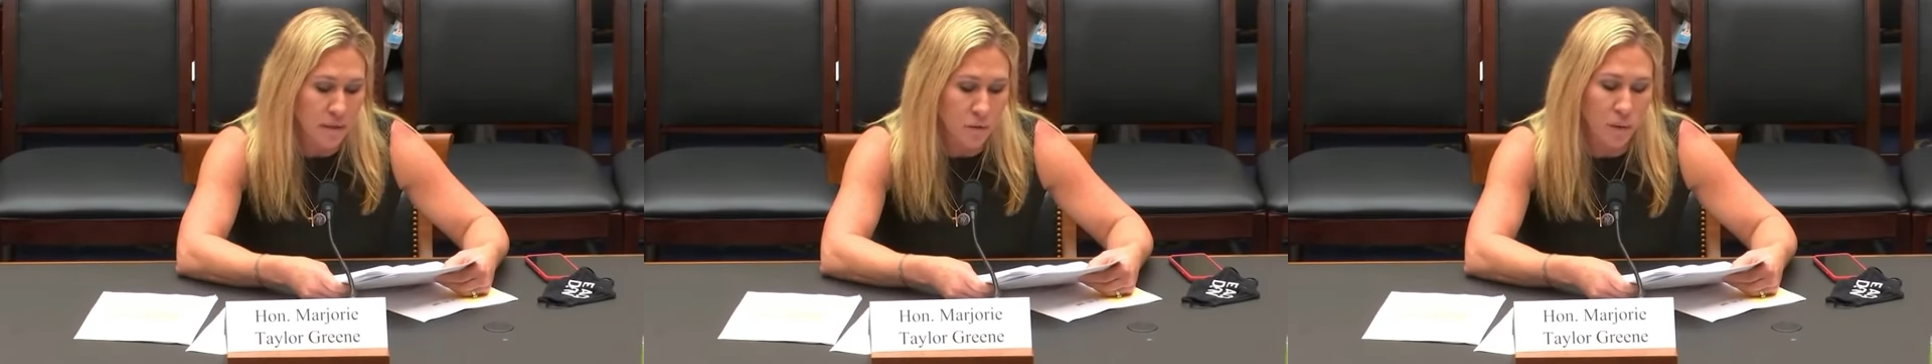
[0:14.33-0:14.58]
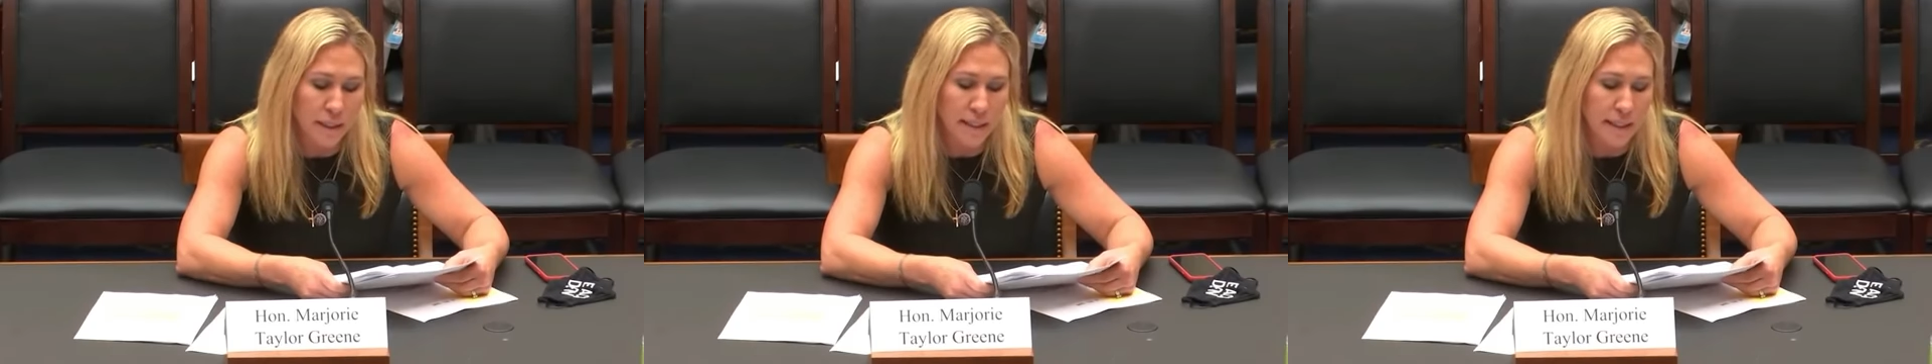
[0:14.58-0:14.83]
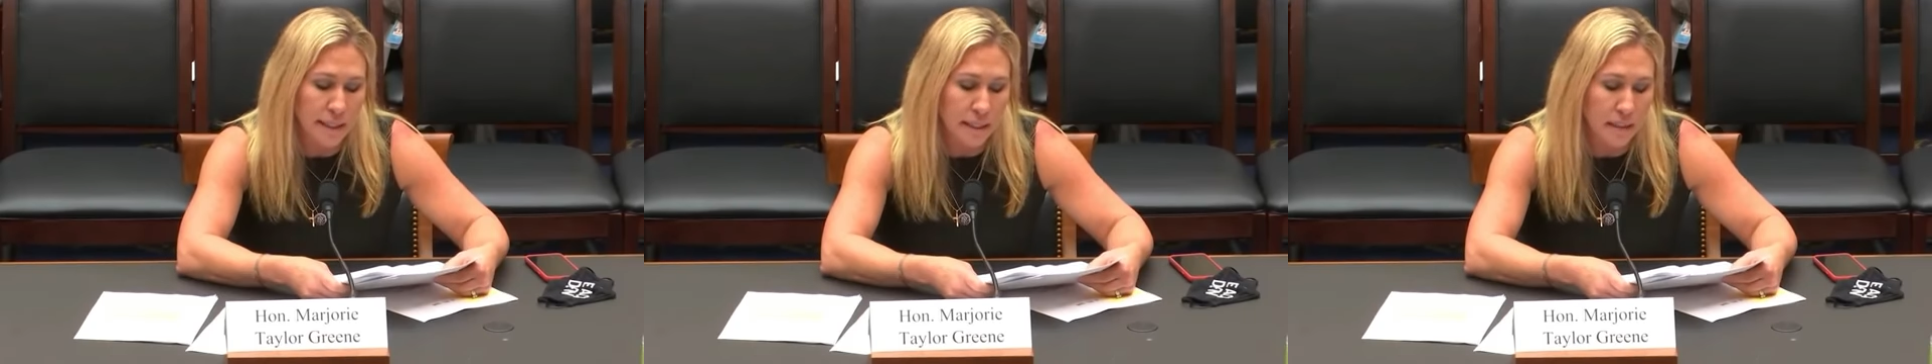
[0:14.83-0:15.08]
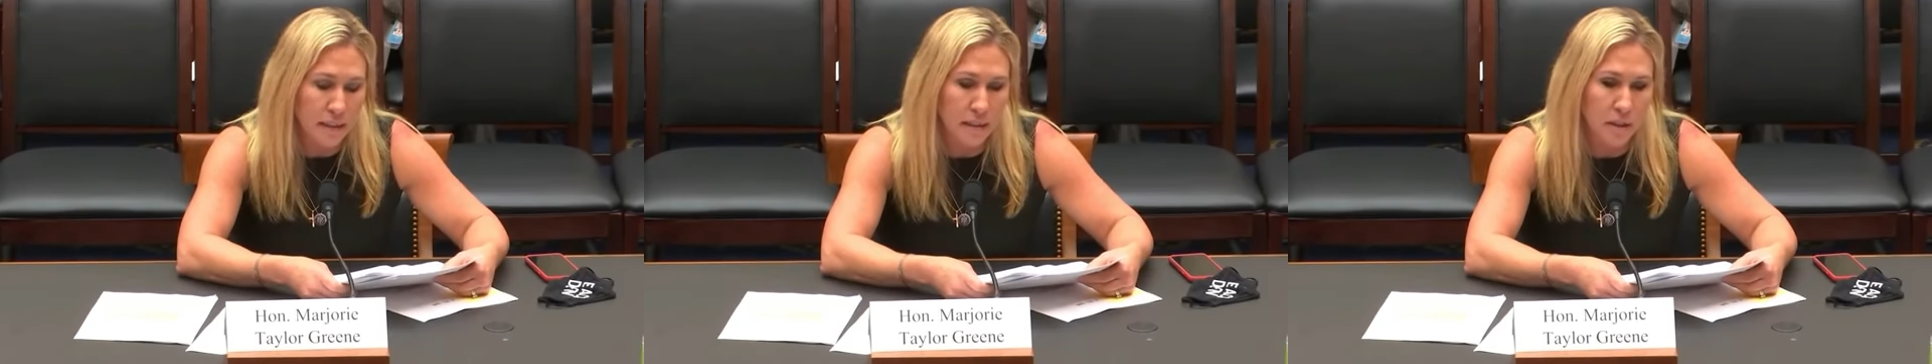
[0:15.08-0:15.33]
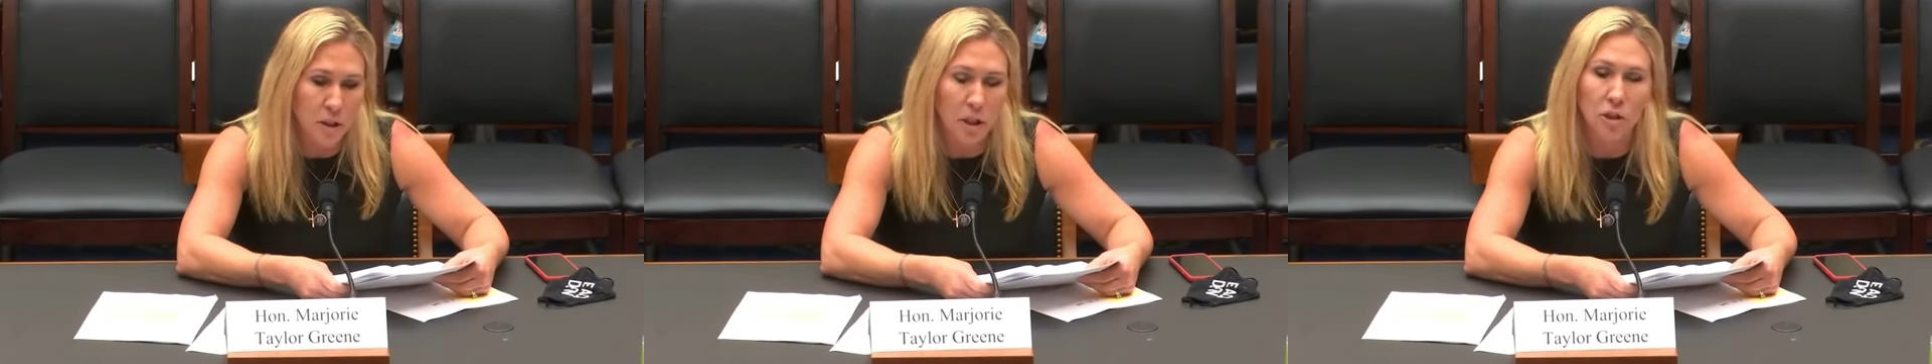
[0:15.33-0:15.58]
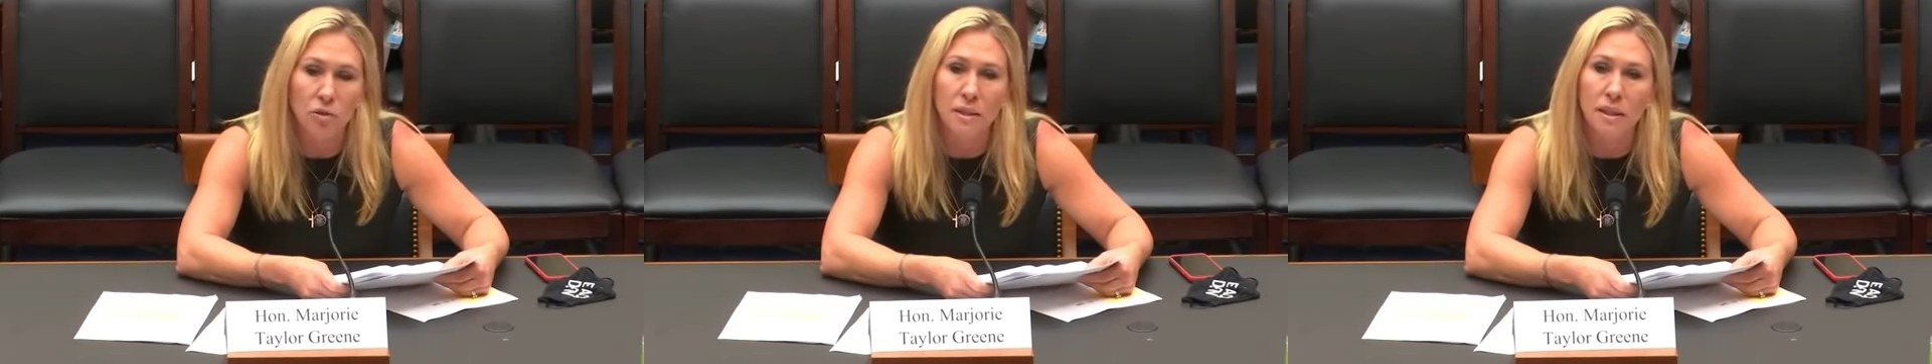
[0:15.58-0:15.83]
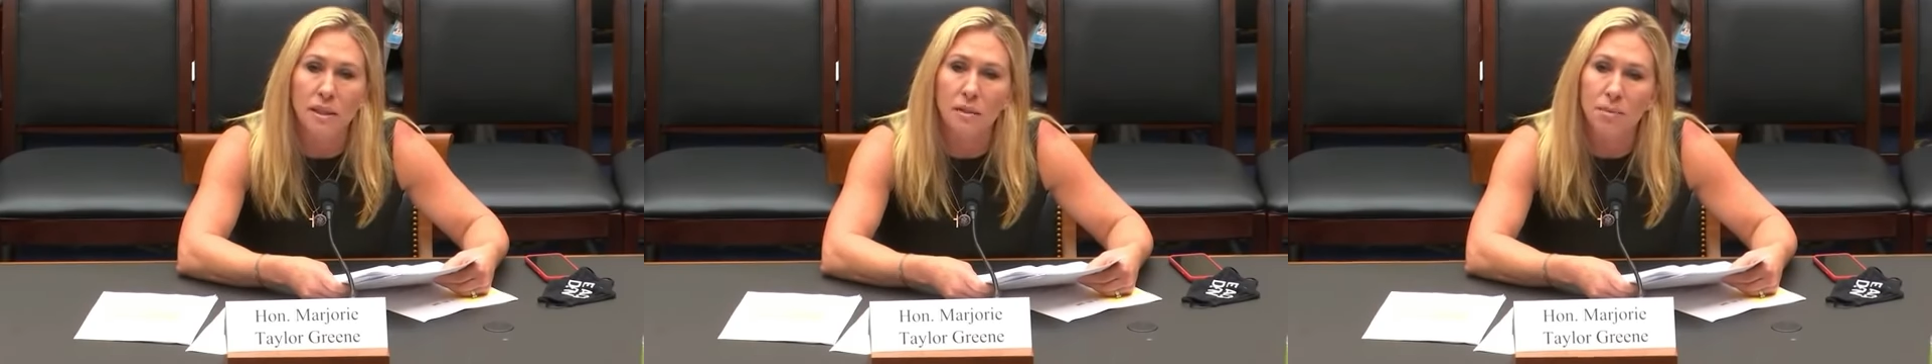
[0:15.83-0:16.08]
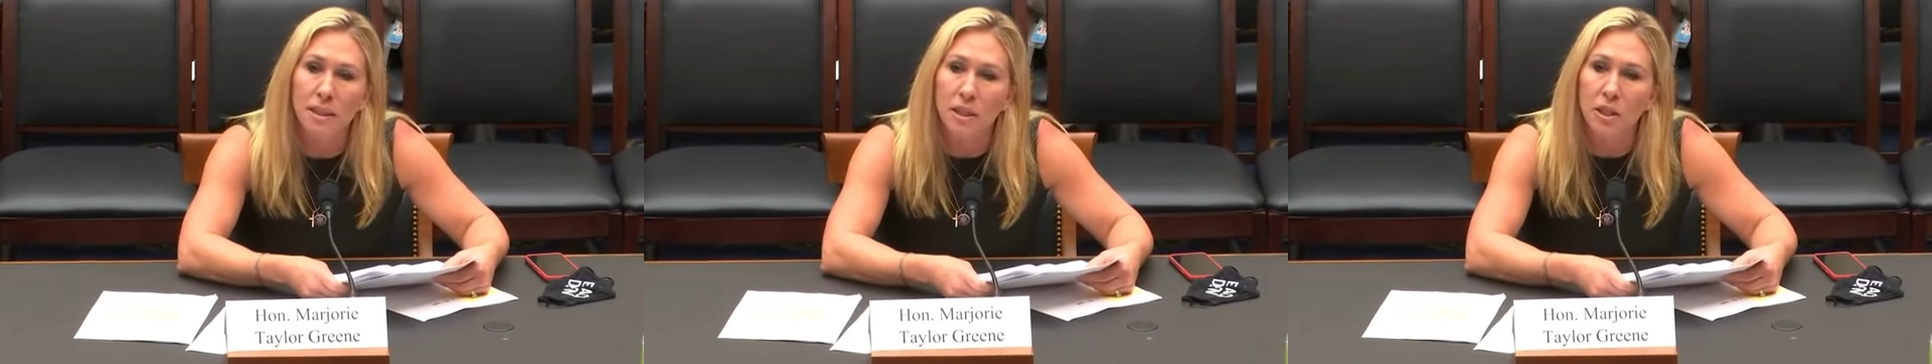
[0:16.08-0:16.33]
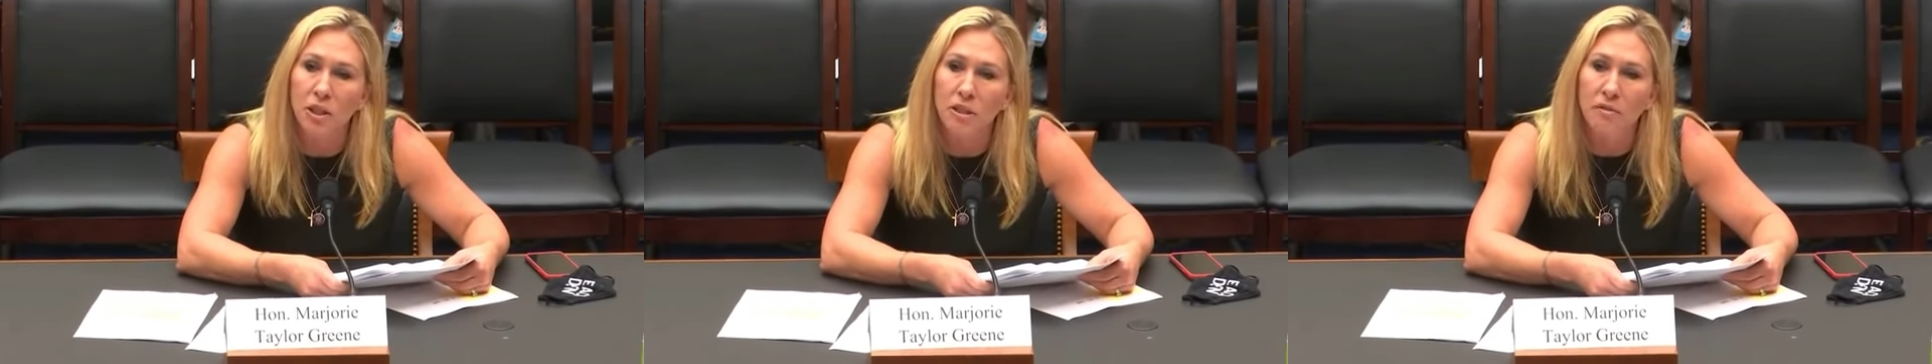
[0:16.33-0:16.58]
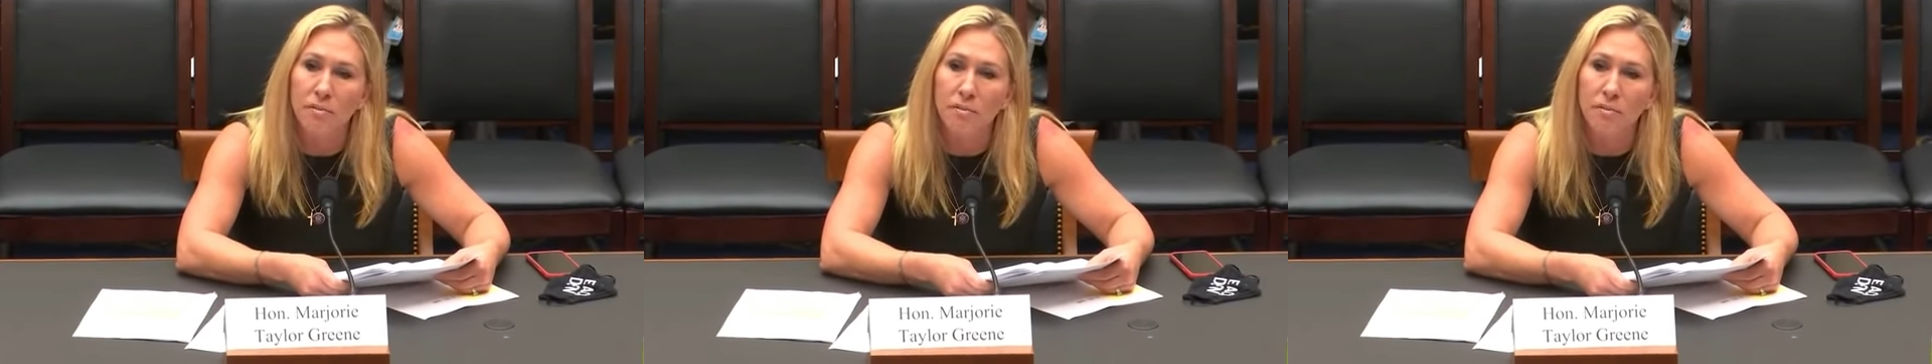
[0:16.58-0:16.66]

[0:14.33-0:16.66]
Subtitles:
willingness to use his position